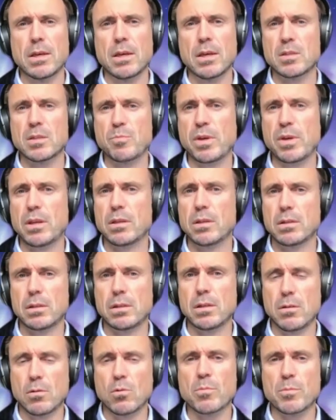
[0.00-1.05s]
has been
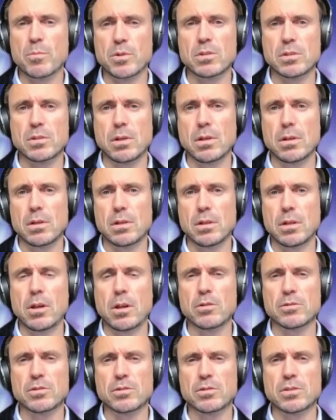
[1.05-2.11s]
enormous the
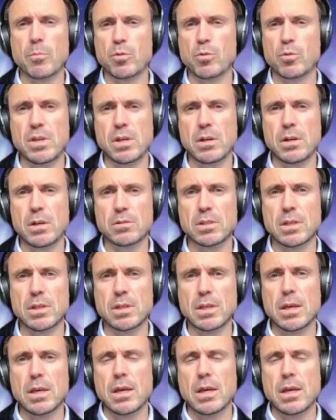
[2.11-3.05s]
last couple of years.